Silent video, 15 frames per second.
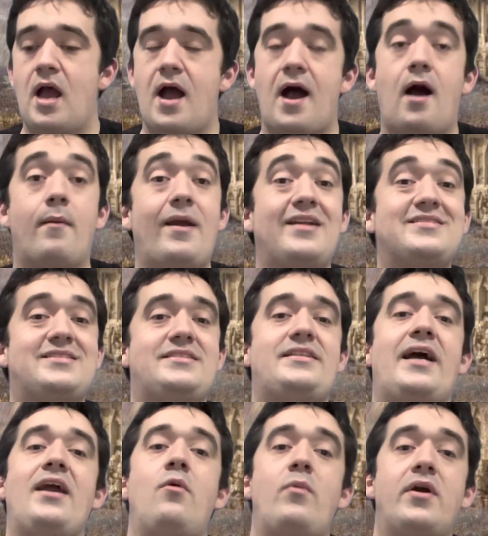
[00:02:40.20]
And
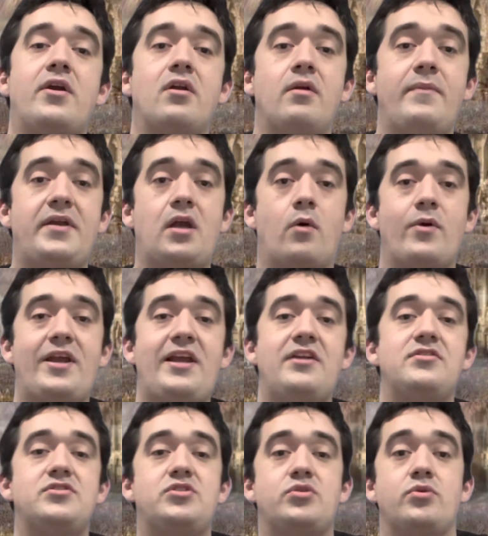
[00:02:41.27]
today we're going to be going
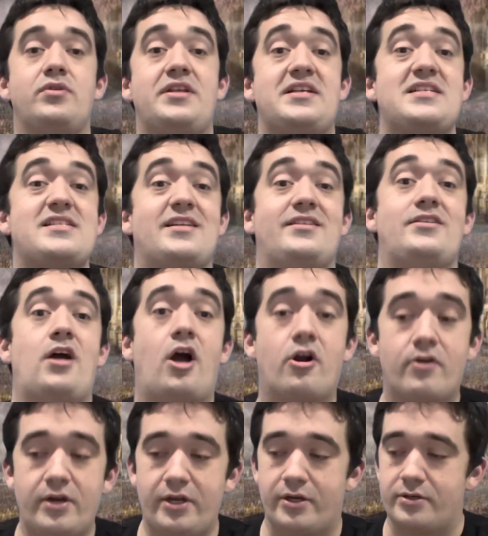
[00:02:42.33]
into the
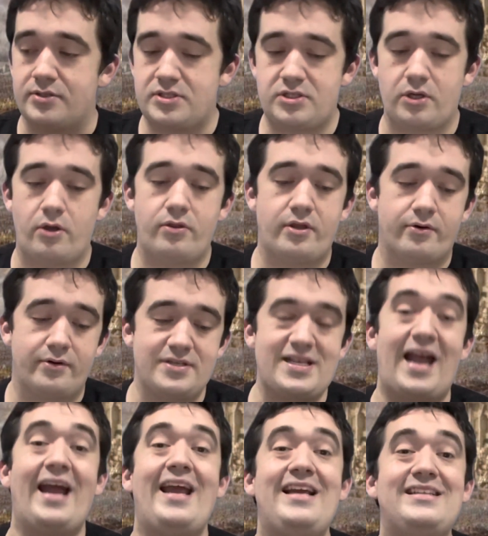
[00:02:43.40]
scenarios. So there is
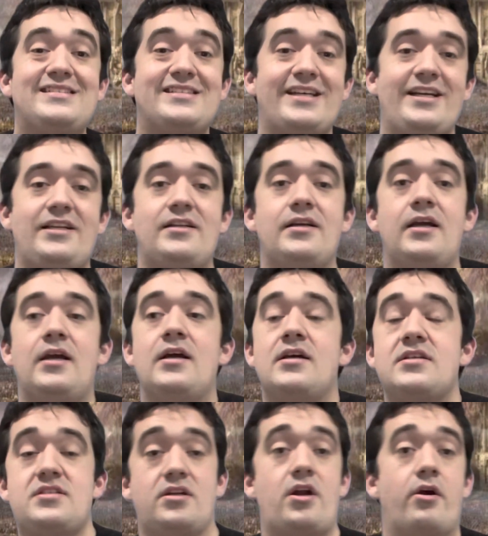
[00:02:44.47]
18
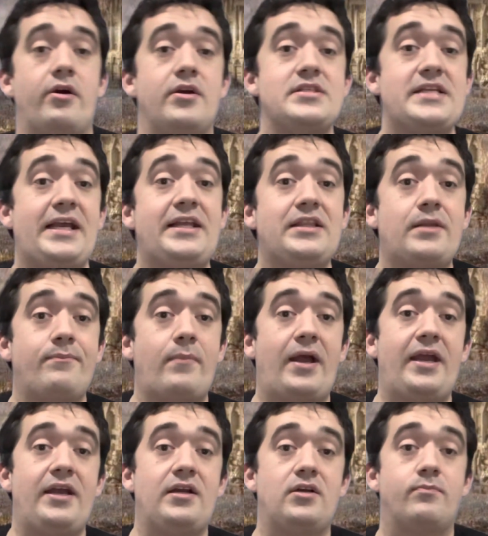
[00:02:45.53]
scenarios in the
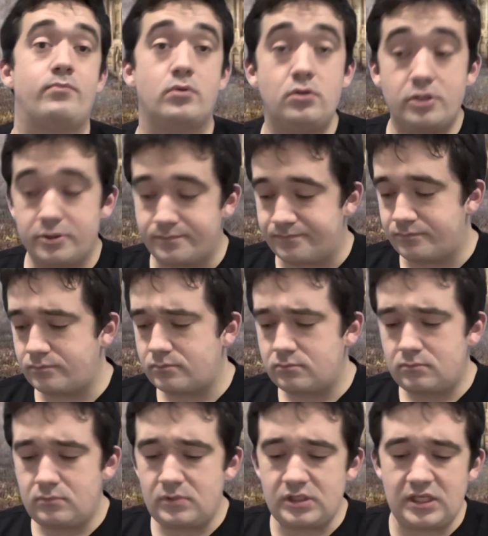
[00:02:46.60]
main book,
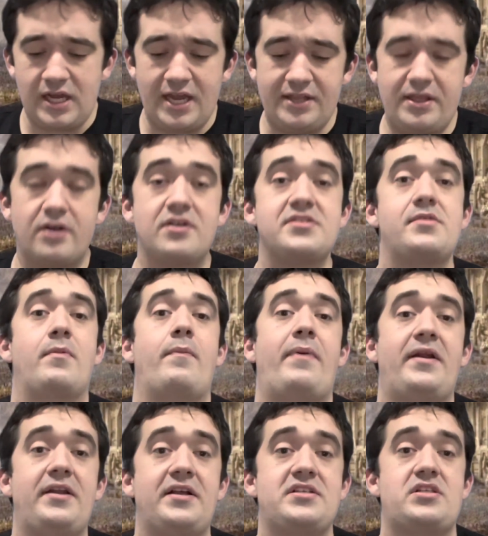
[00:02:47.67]
and there are some
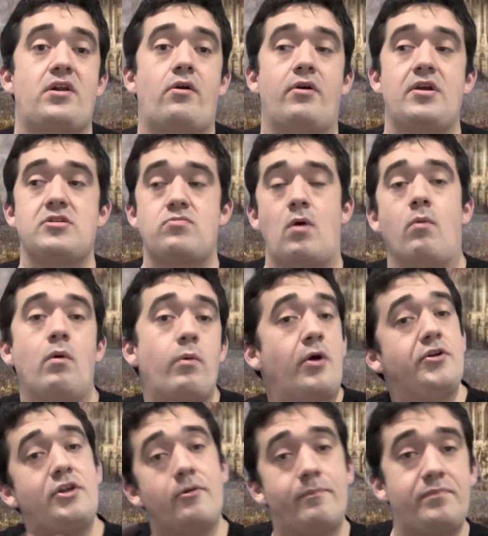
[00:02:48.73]
appendix scenarios as well. We won't
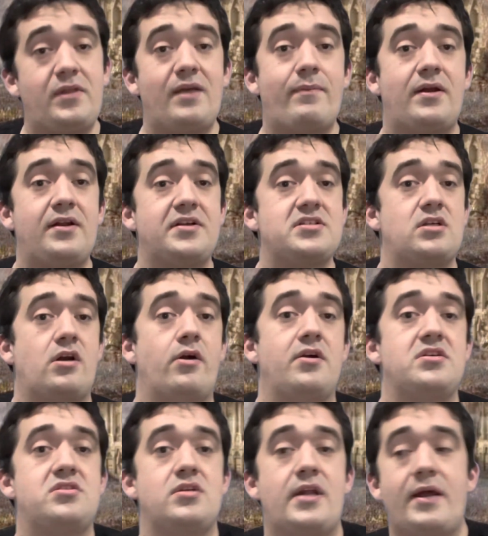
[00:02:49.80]
do the appendix
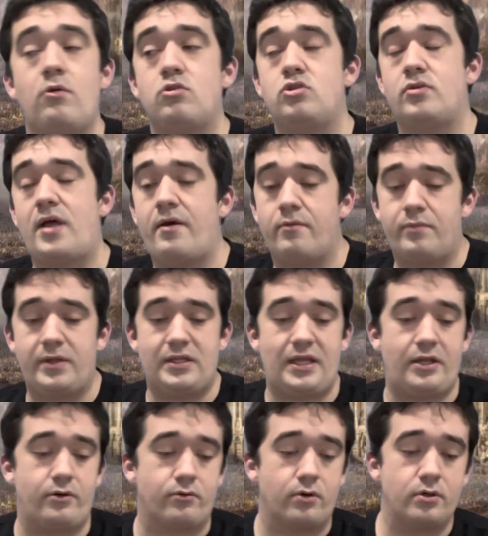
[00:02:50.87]
scenarios today, we'll do that a bit
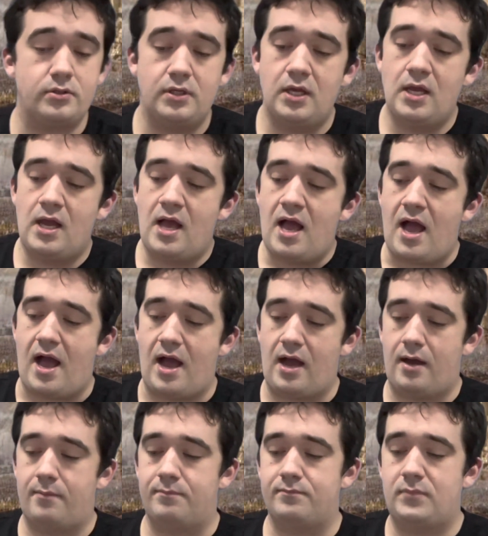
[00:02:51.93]
later
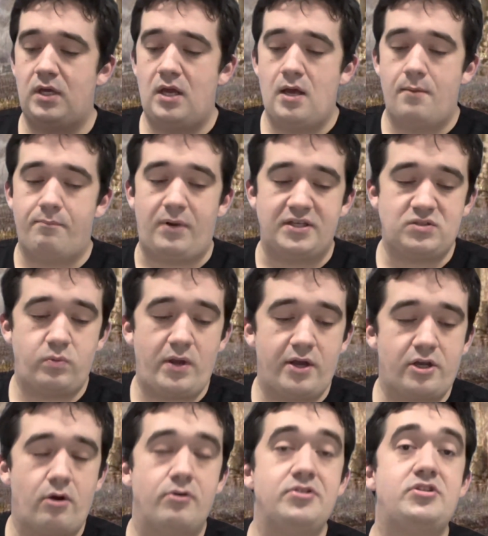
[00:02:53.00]
on. But we are
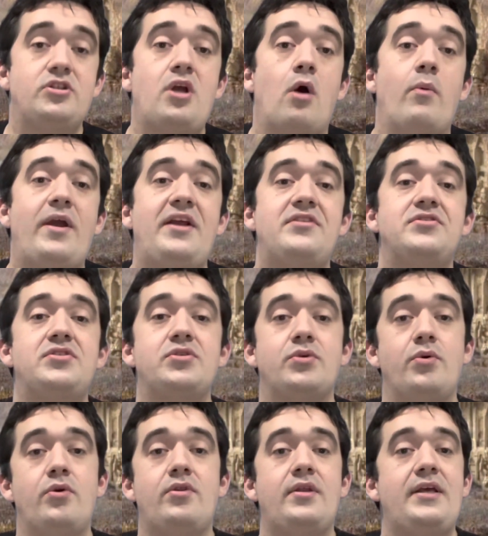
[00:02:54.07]
going to go
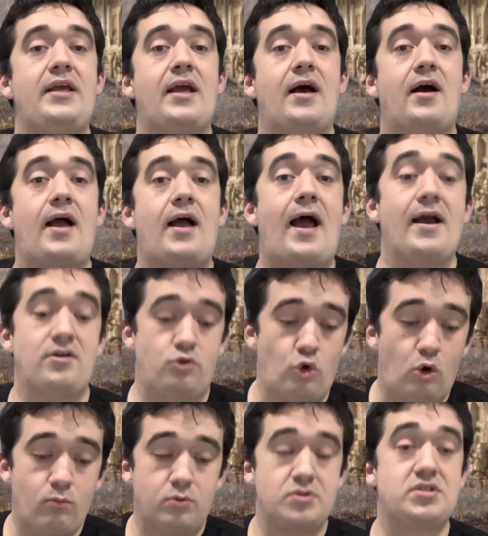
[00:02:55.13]
into the
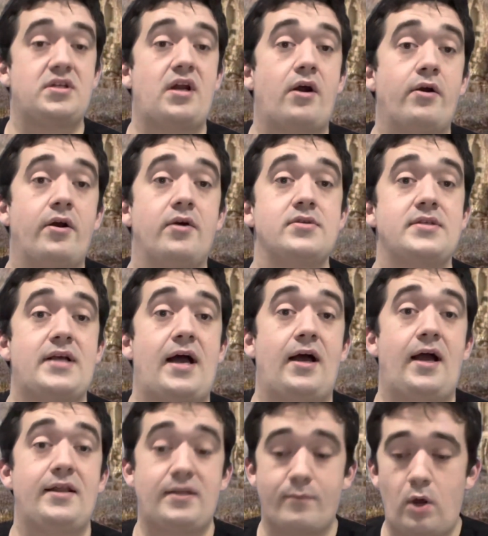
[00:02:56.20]
normal scenarios
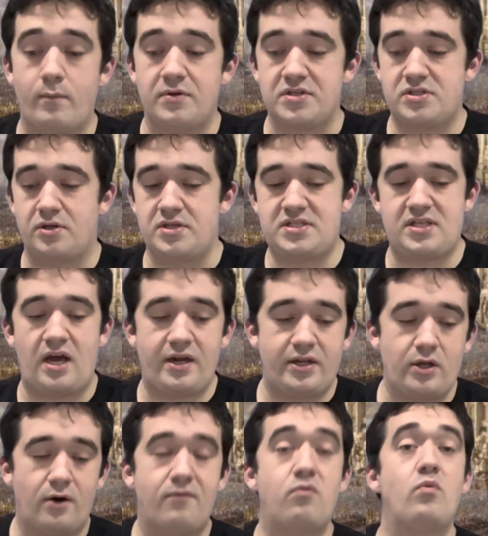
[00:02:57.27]
at the moment. So starting
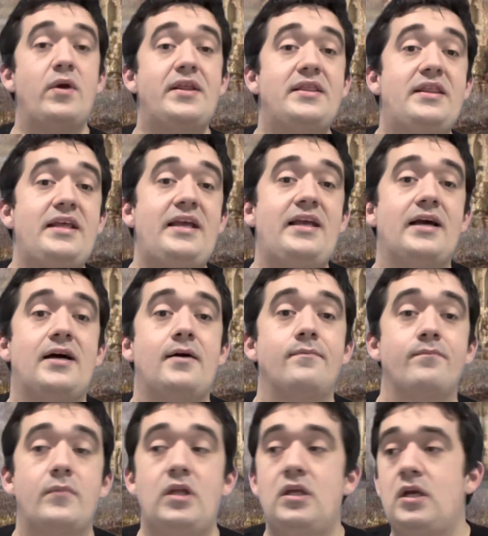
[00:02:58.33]
off with the
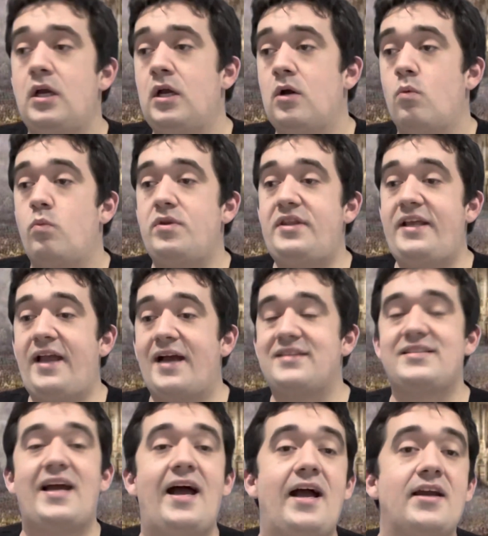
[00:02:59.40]

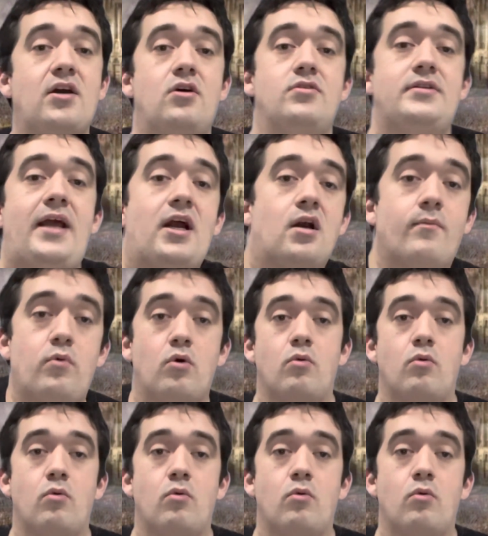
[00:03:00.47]
attack on Arable.